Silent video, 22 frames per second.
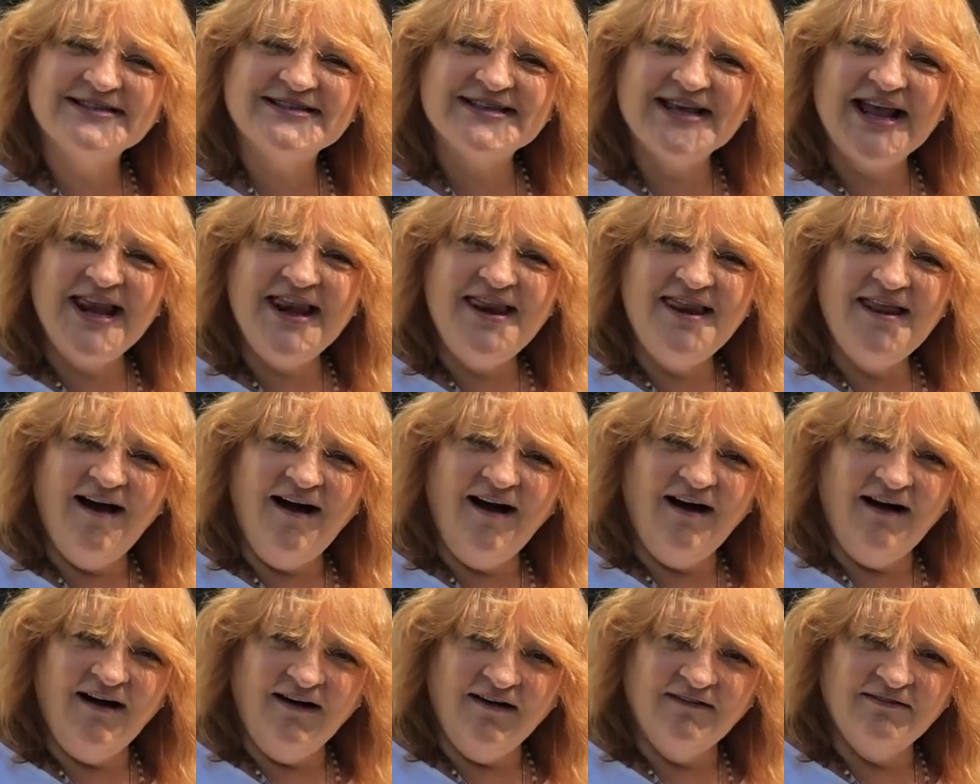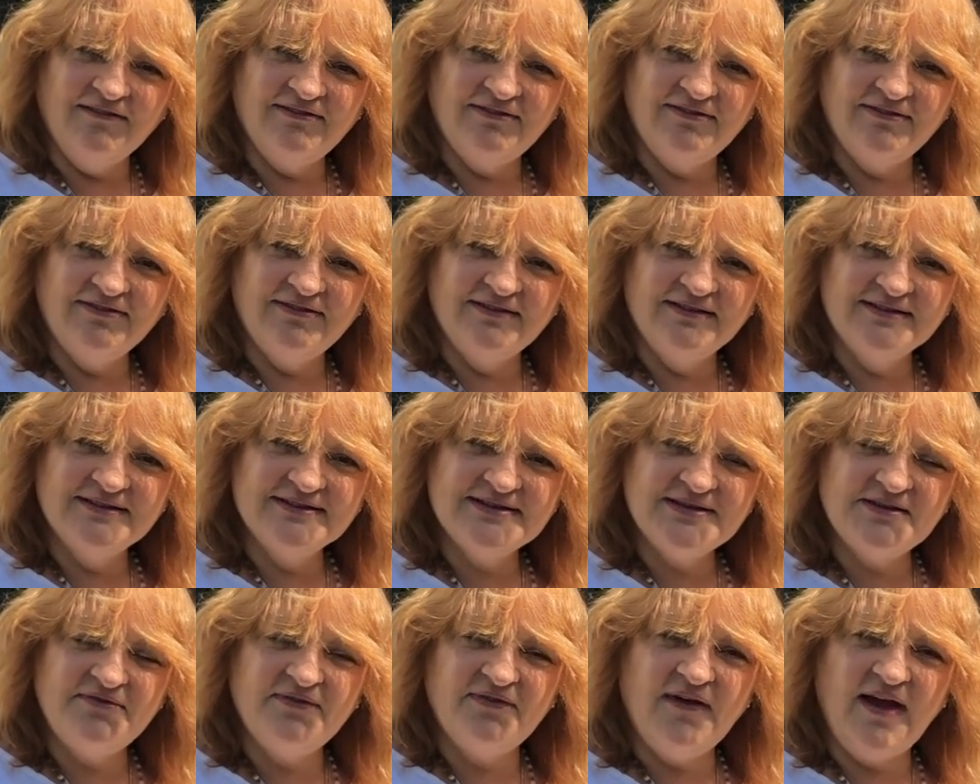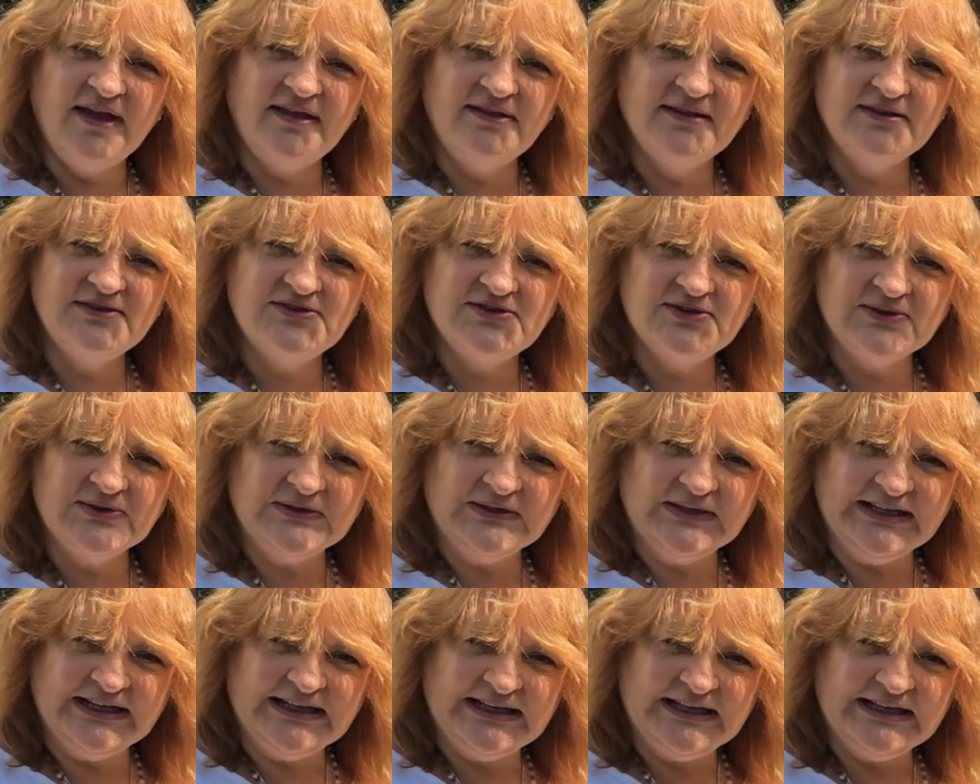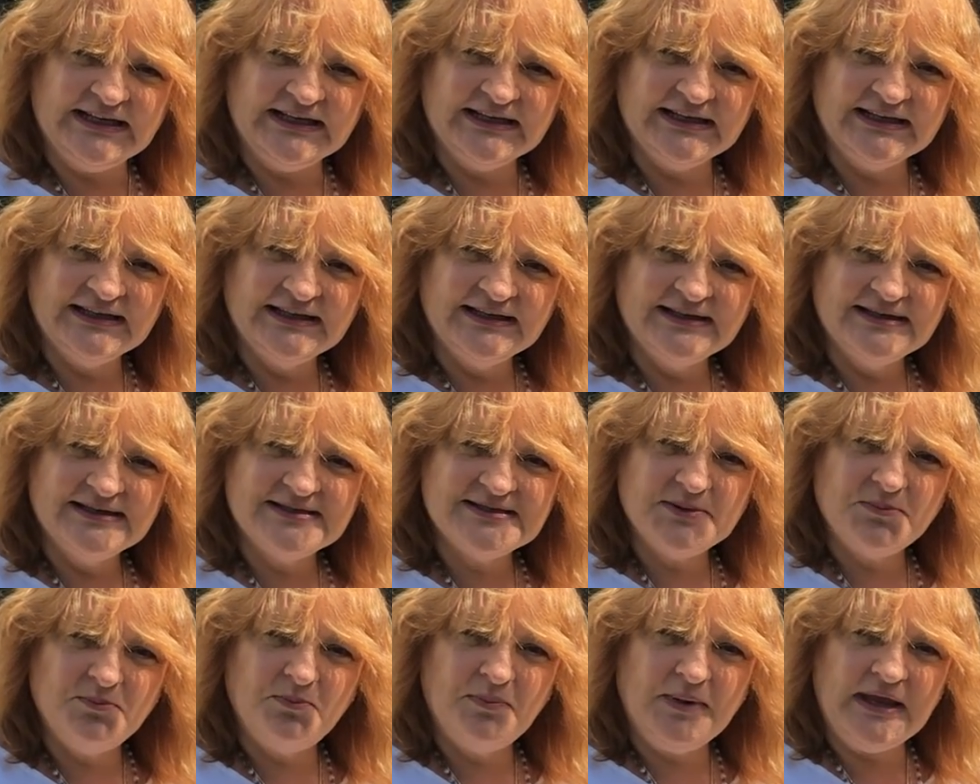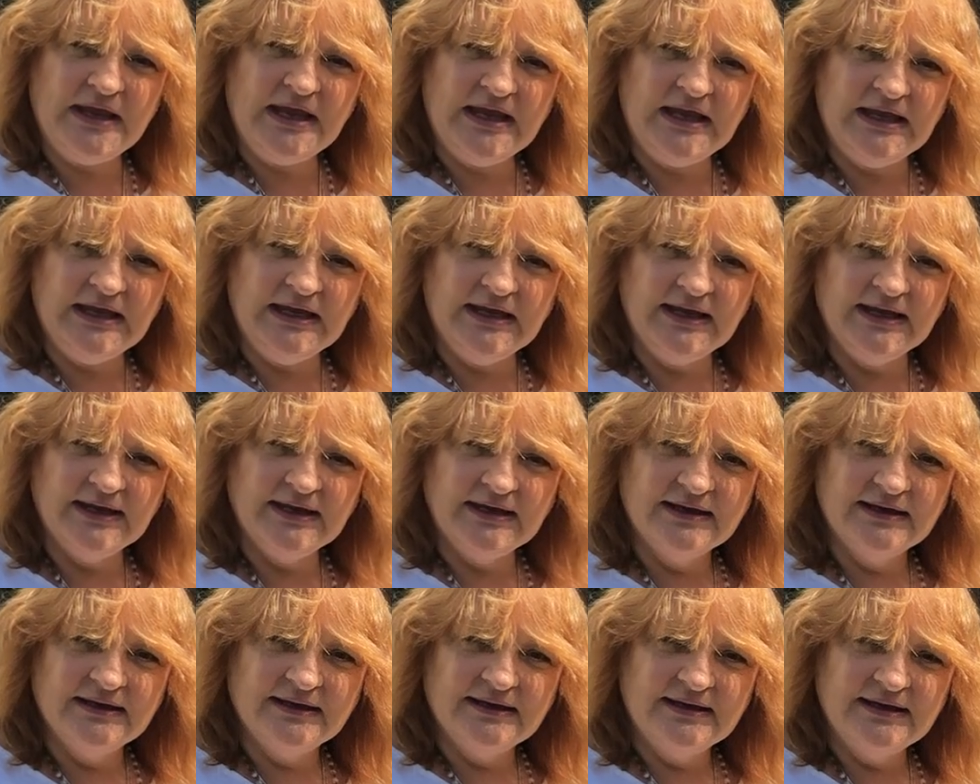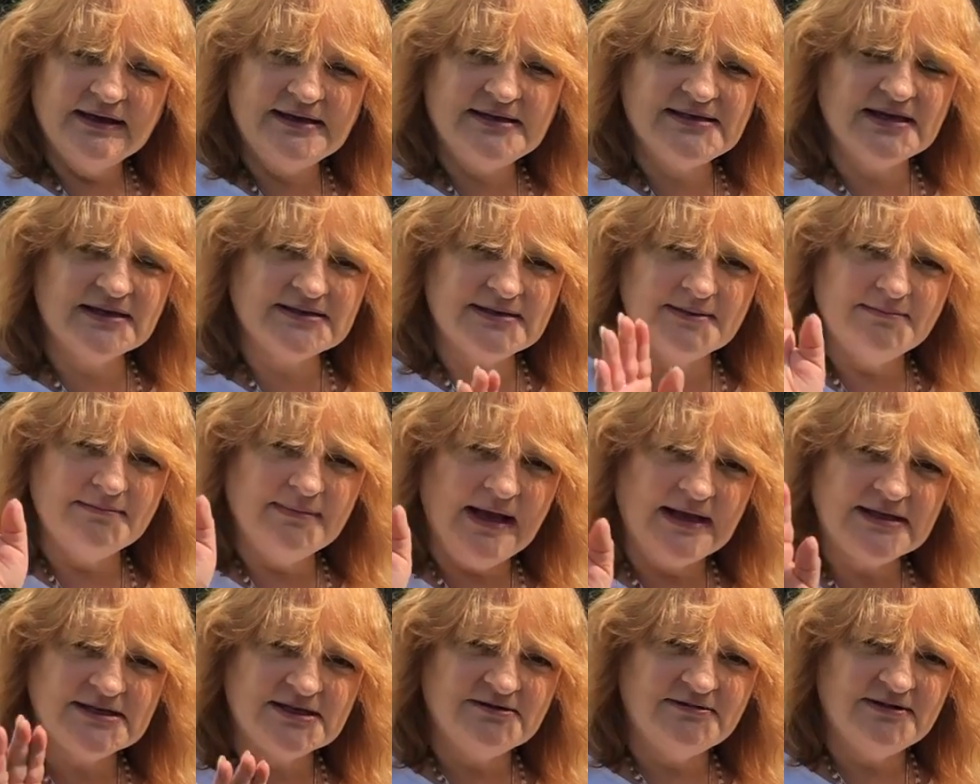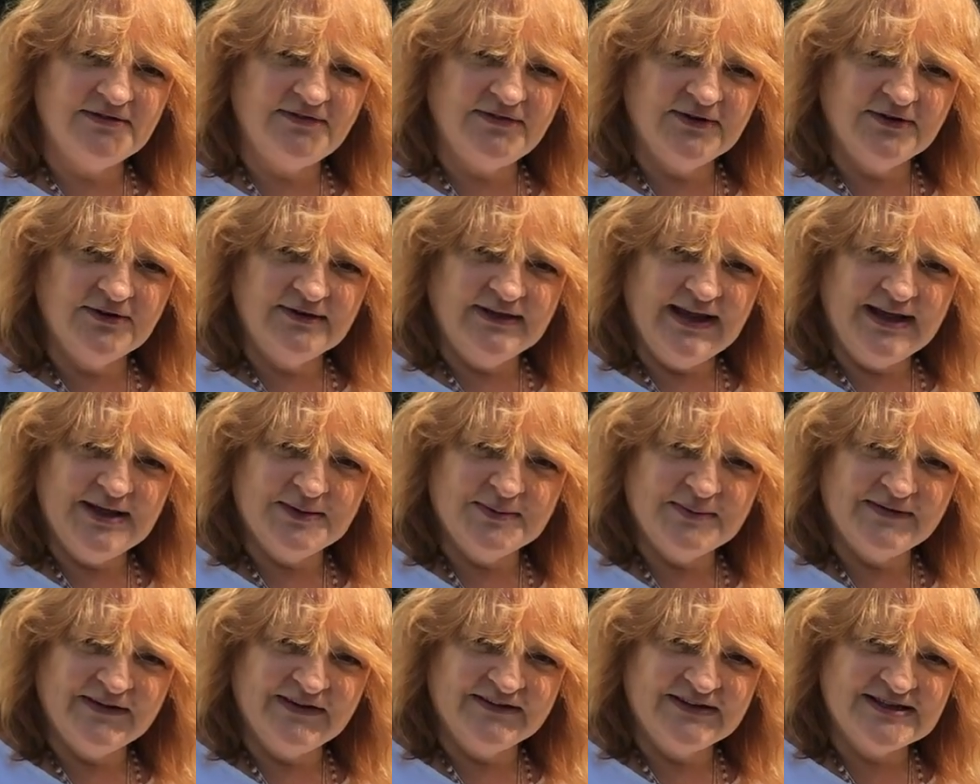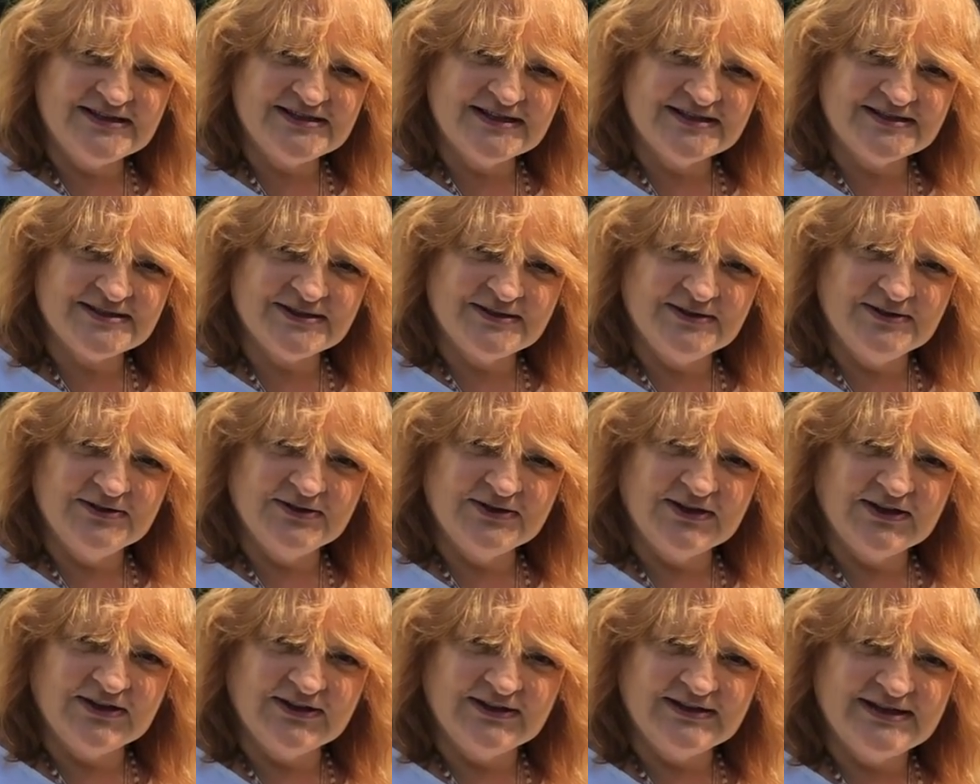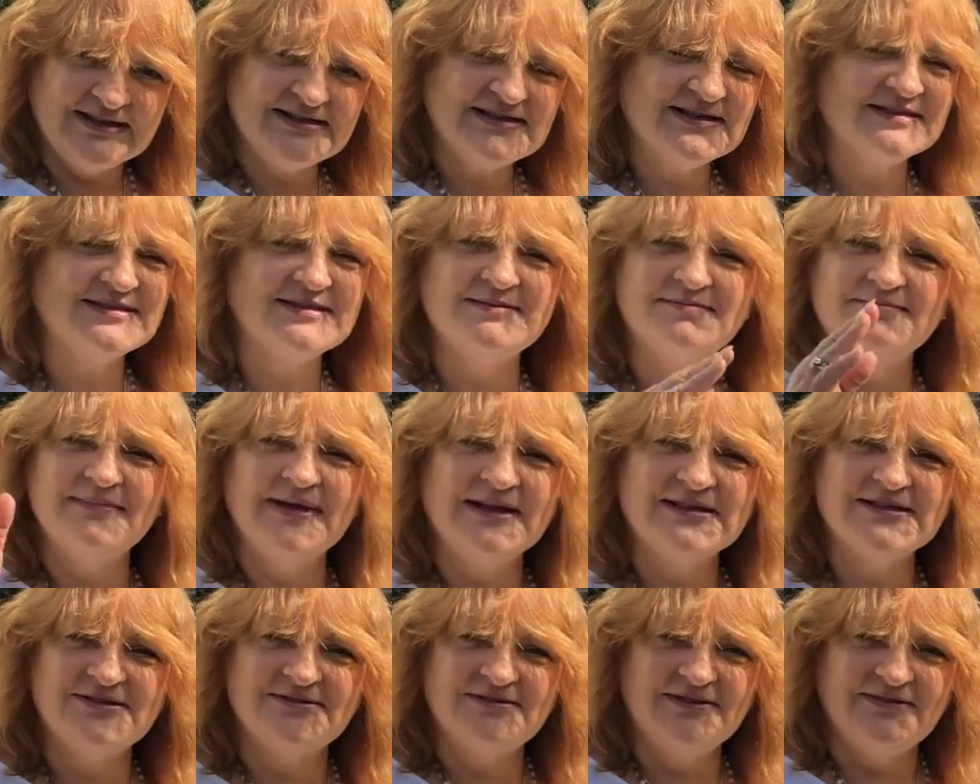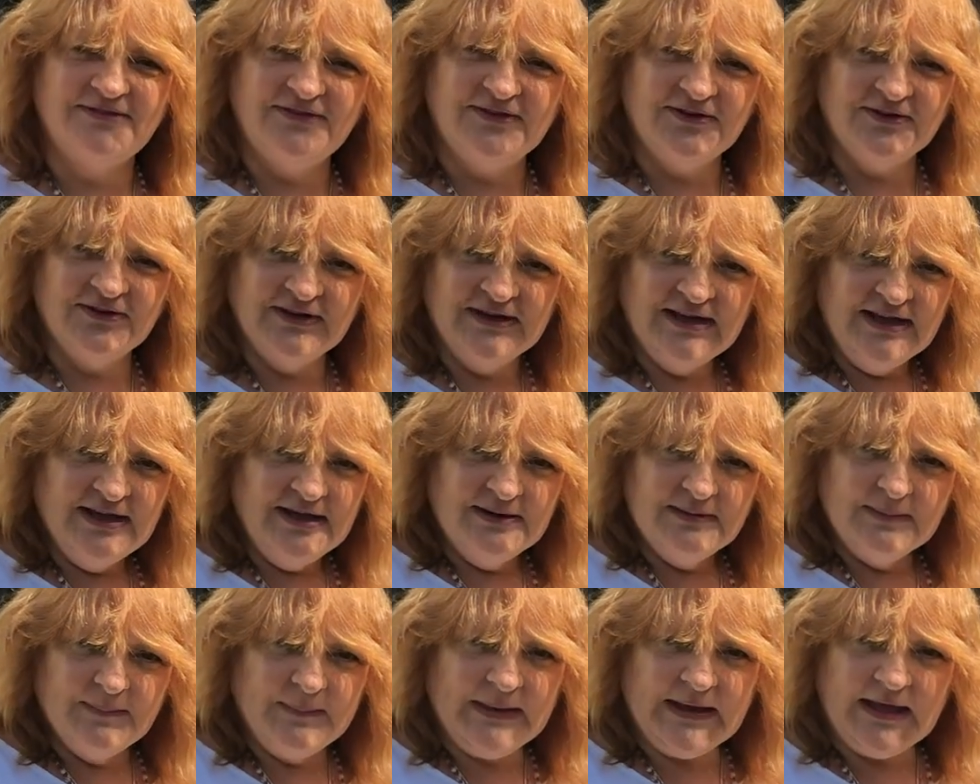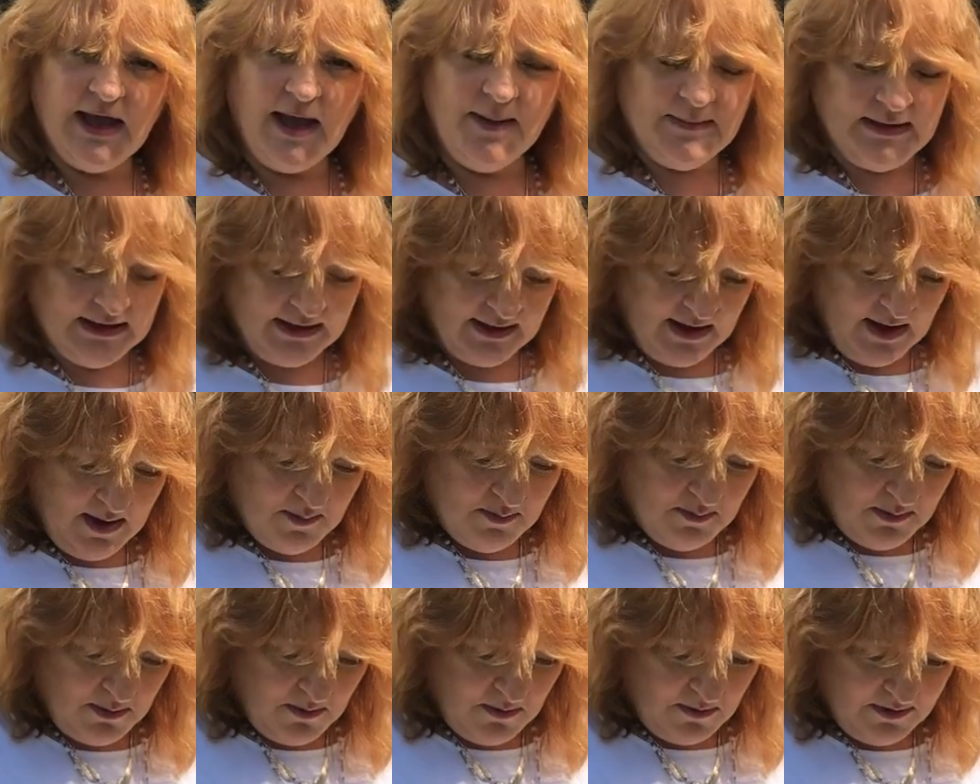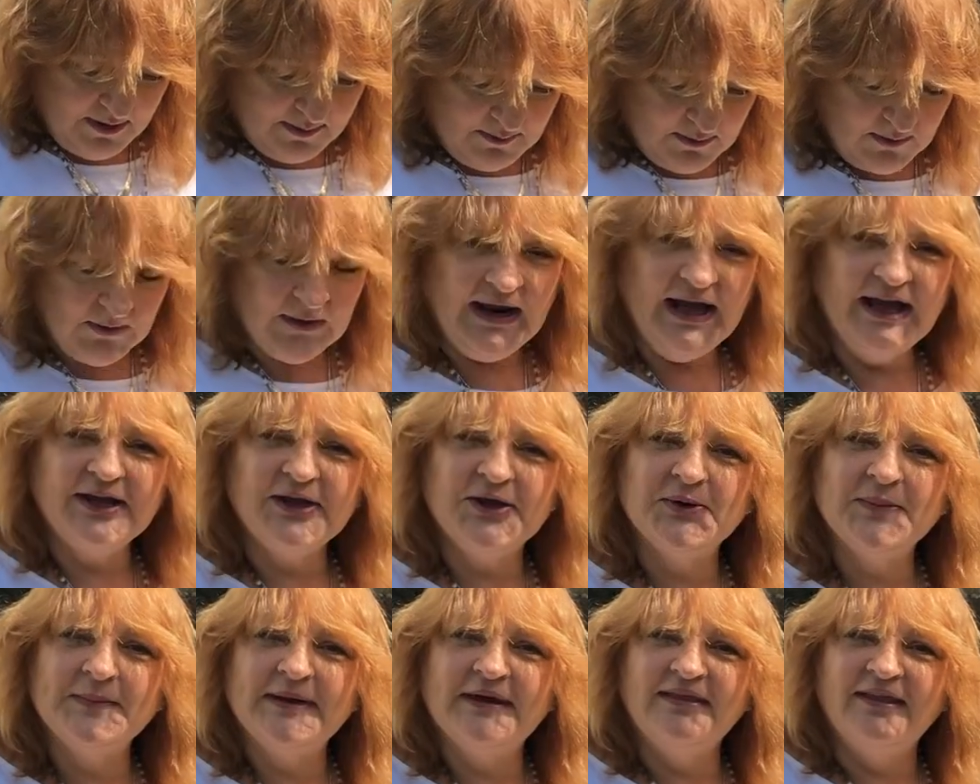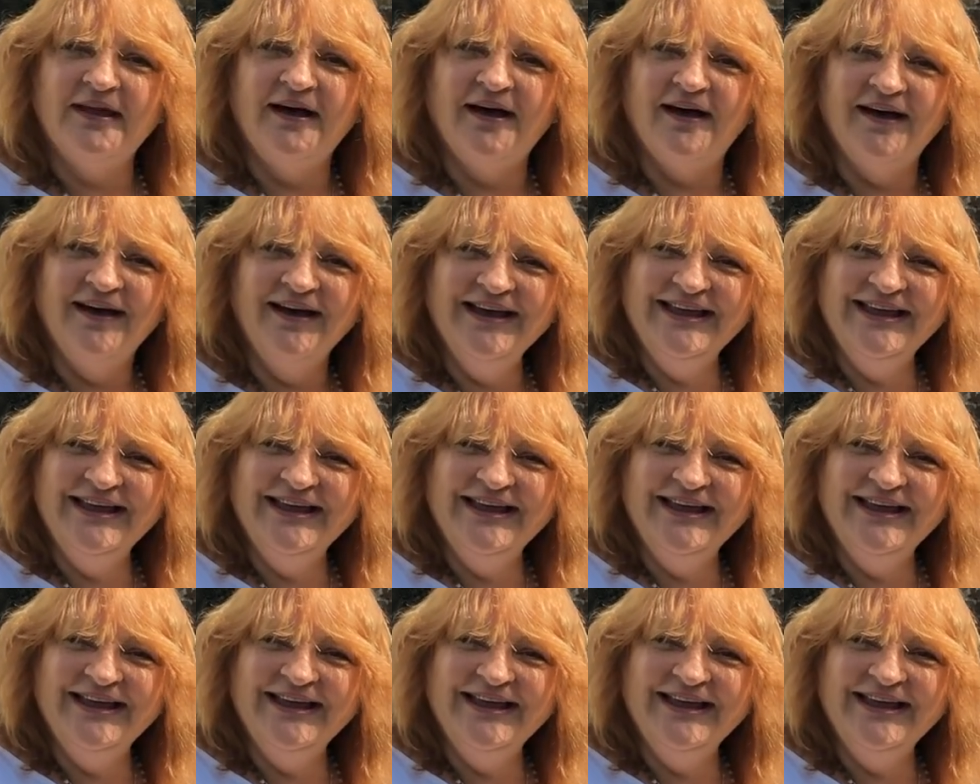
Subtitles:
To laugh, to find the joy, to be. It doesn't matter if your nail varnish doesn't look good. It doesn't matter if you're becoming more and more like your mother.